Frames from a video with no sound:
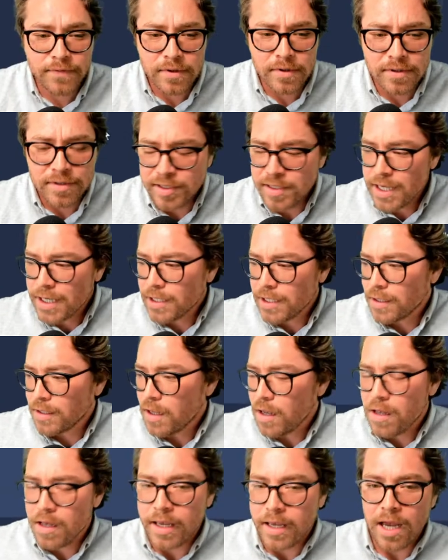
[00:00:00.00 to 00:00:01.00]
for sticking
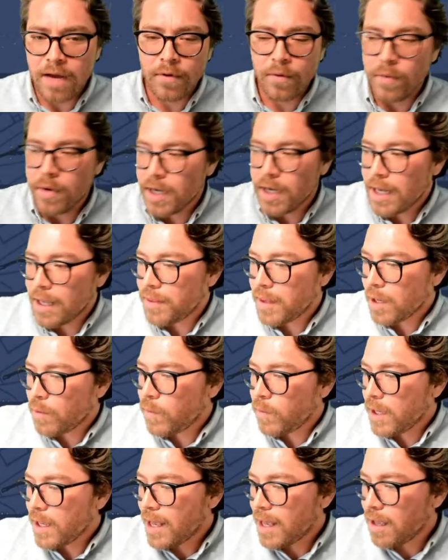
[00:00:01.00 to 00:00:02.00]
along, everyone. I think
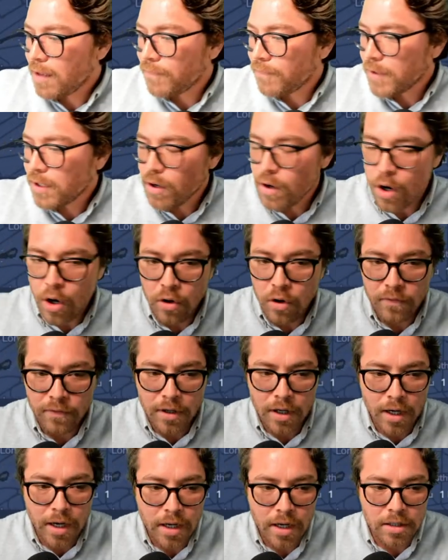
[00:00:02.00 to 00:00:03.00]
we have, you know,
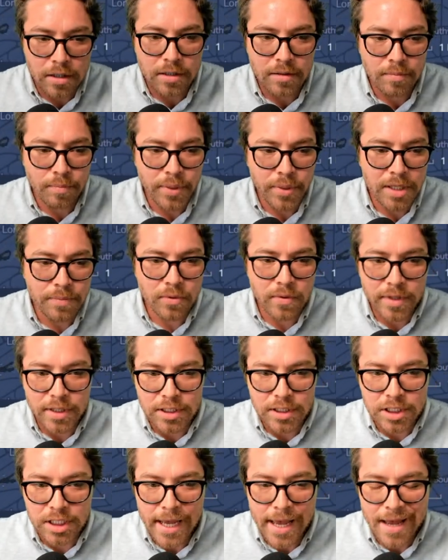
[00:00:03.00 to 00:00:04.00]
over 100 people in
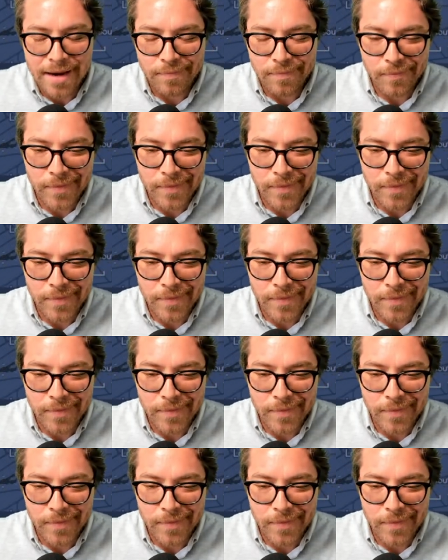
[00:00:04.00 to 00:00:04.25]
the chat.